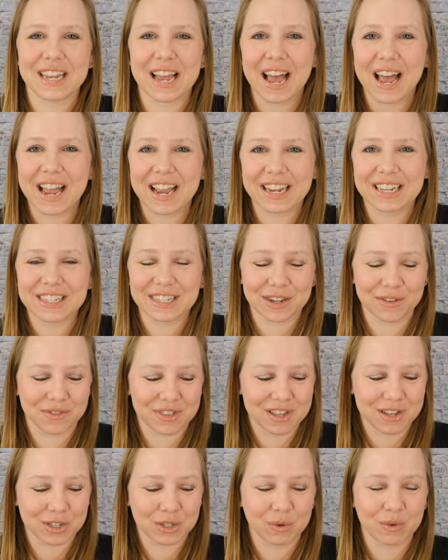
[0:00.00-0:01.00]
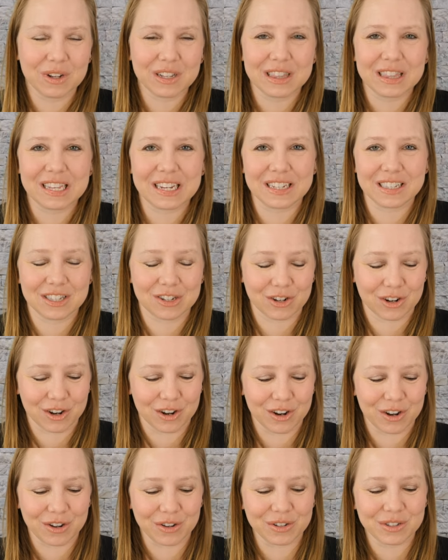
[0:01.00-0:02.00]
taste of this with these
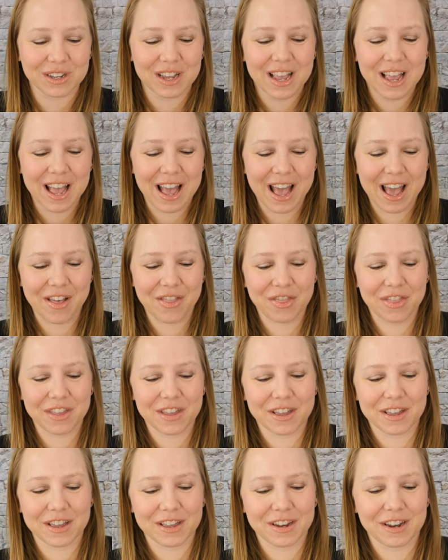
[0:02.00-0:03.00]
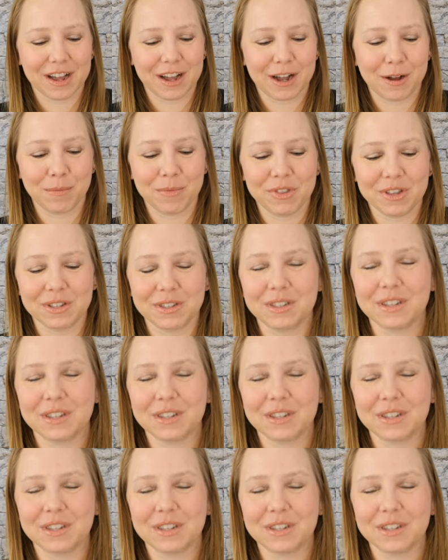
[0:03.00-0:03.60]
dolls. And then the